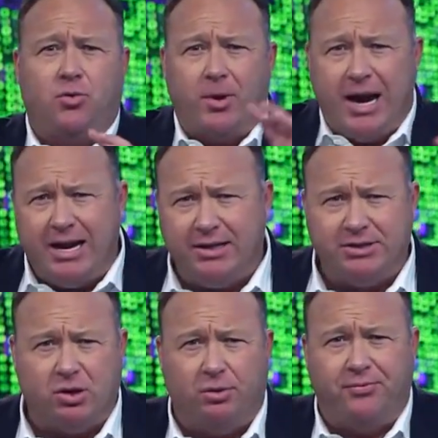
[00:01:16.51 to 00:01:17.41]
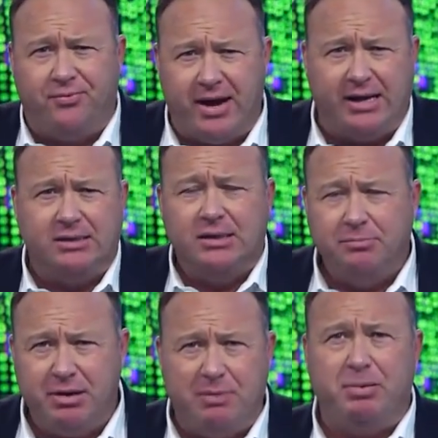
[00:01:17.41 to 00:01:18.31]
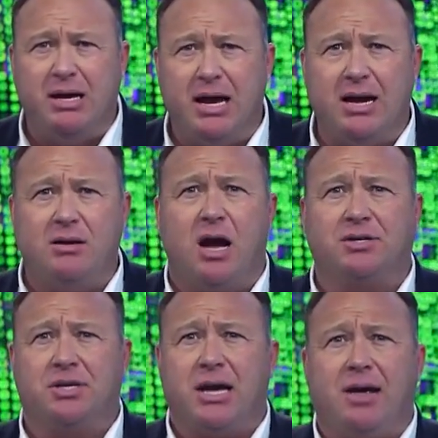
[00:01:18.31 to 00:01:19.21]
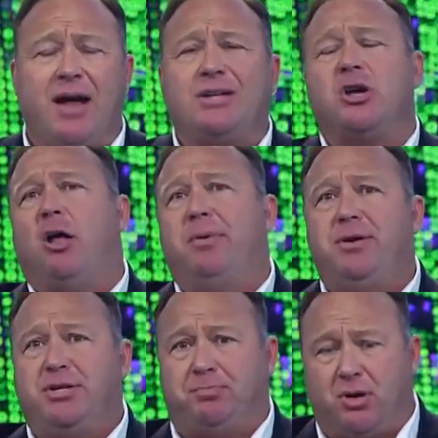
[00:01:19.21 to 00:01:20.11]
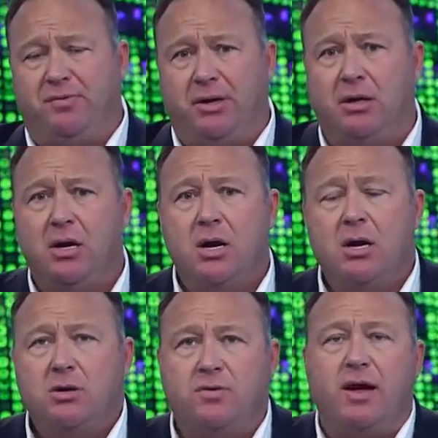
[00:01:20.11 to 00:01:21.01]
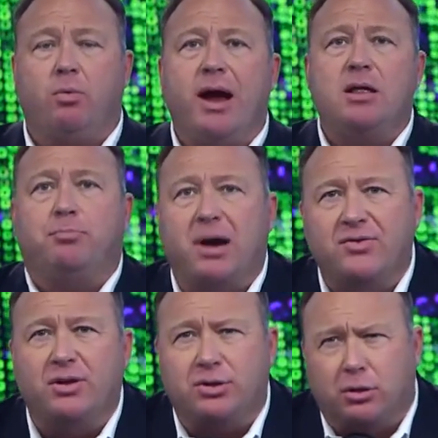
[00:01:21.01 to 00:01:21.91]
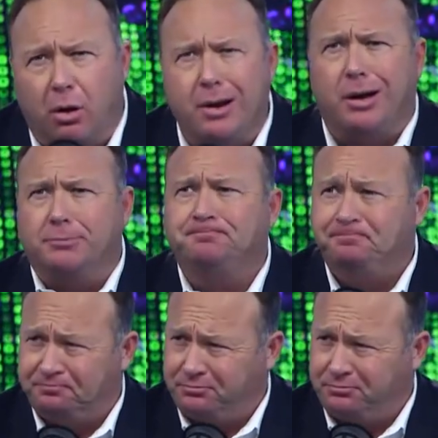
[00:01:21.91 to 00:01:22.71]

creating this whole fake PPgate dossier. That's all been disproven. So they raid the president's lawyer